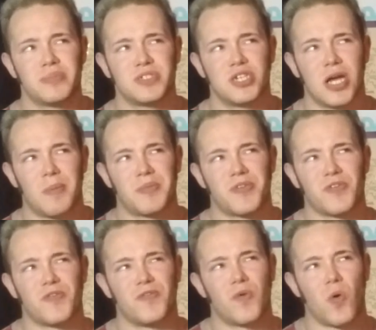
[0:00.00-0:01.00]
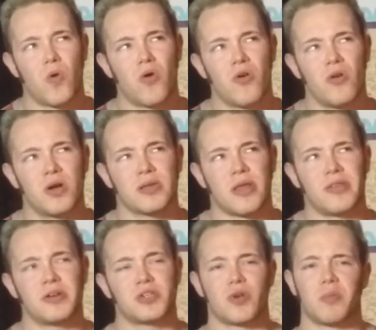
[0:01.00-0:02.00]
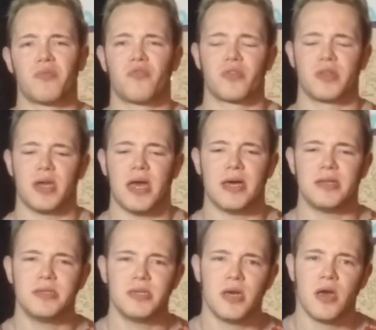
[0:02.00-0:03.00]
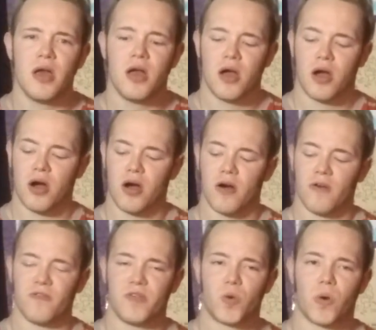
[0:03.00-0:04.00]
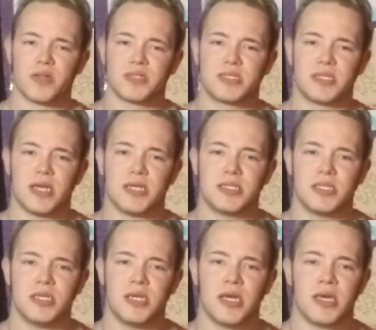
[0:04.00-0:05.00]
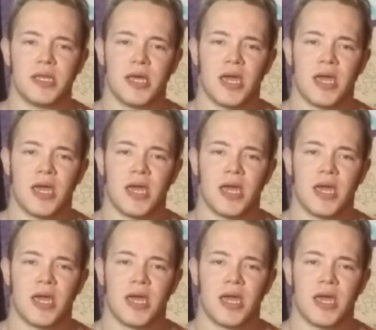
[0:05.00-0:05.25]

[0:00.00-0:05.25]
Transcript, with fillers: chapter four, because I think it was right before the end, of Gwen Stacy and